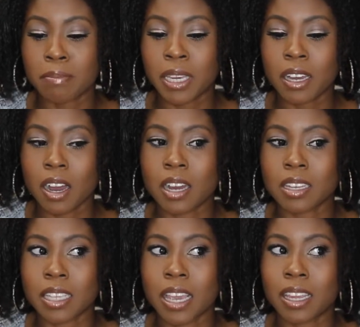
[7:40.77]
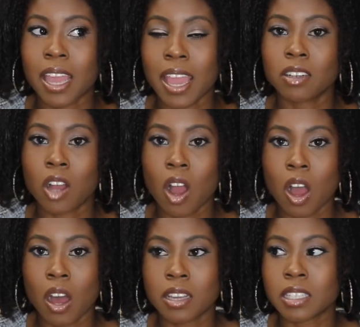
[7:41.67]
because it can
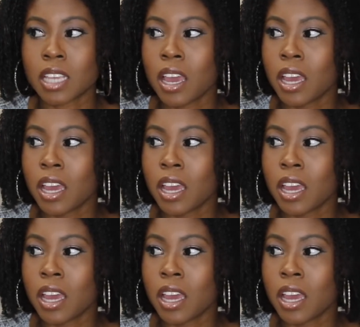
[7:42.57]
cause